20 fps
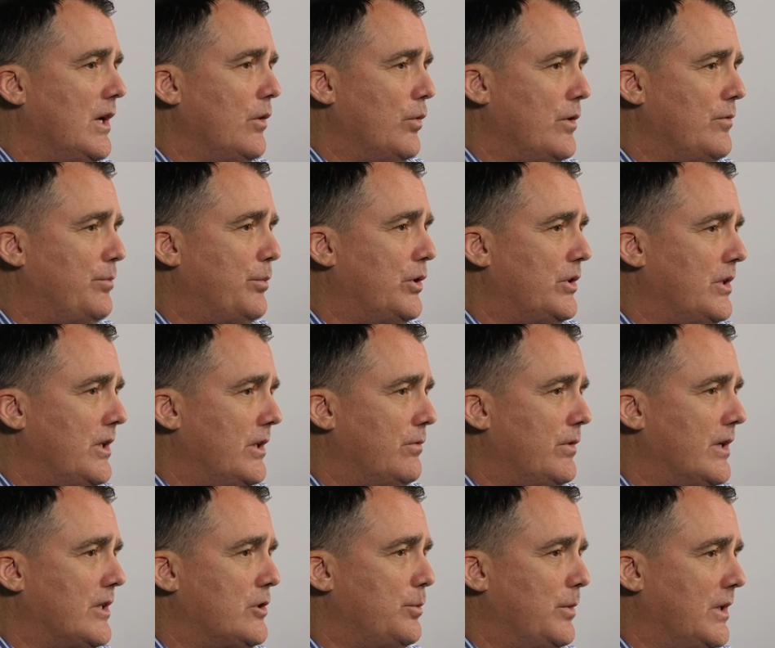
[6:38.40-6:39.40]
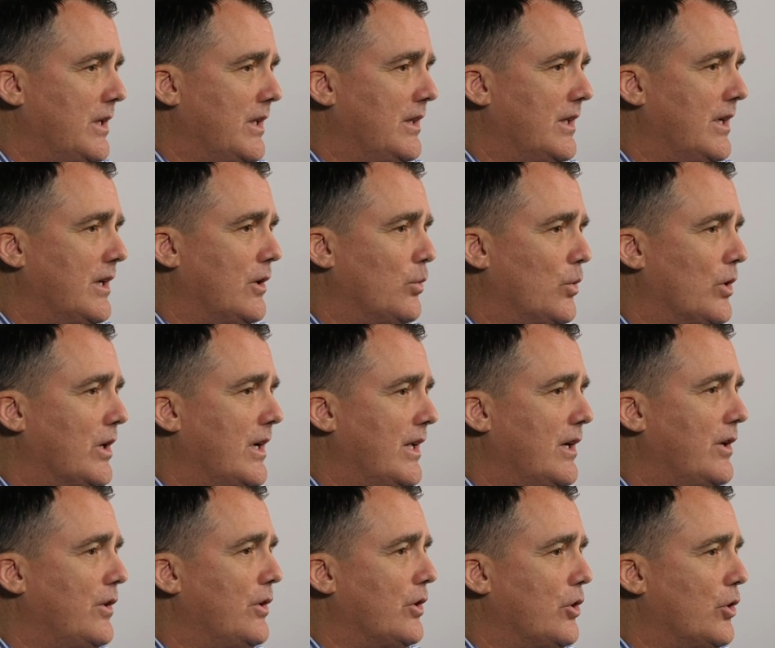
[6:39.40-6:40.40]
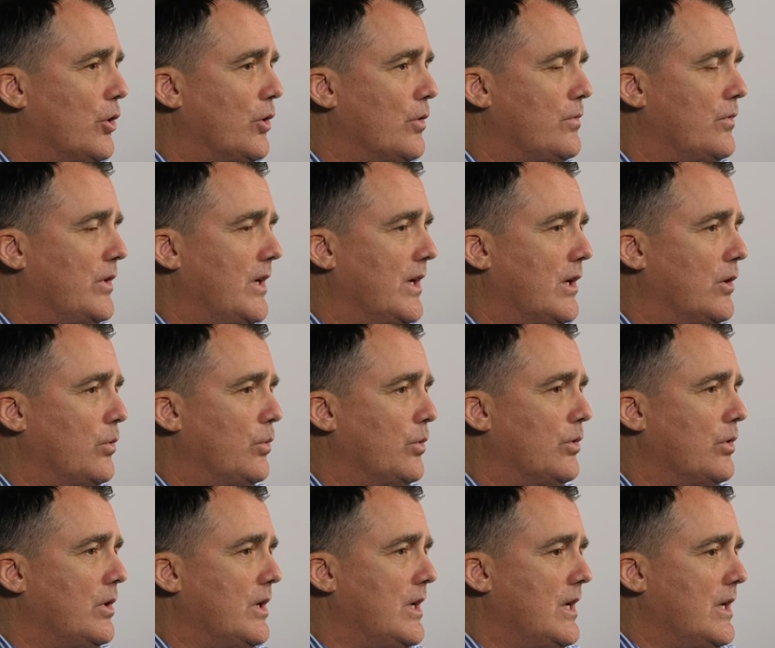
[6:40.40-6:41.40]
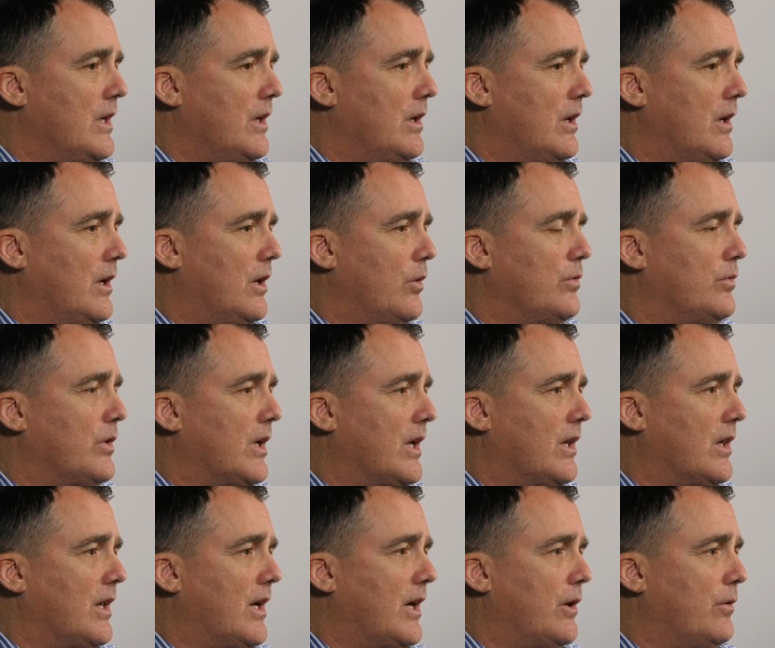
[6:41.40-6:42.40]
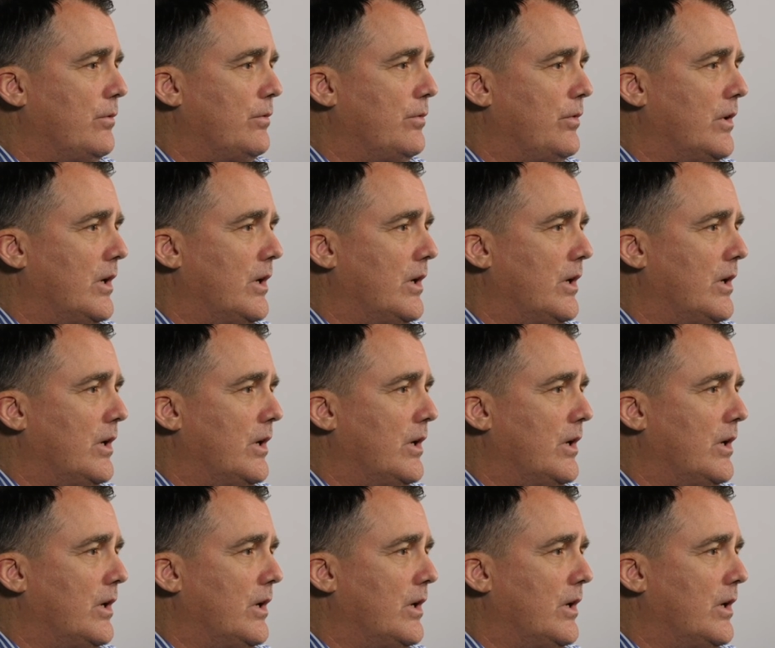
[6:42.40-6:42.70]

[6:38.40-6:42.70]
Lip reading: We've put the investment in there. We're ahead of the curve there. We've got a lot of